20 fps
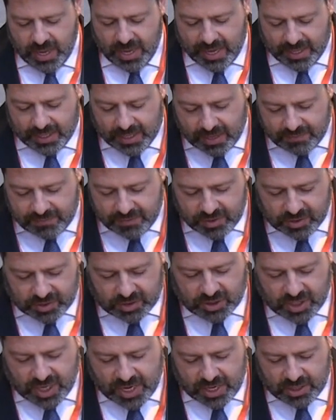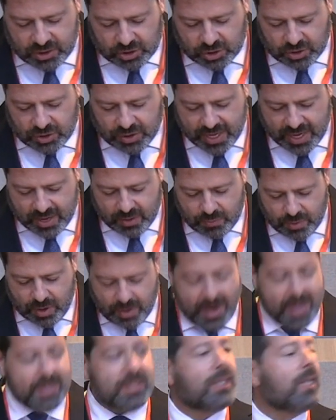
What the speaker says: and given the stage that we're at.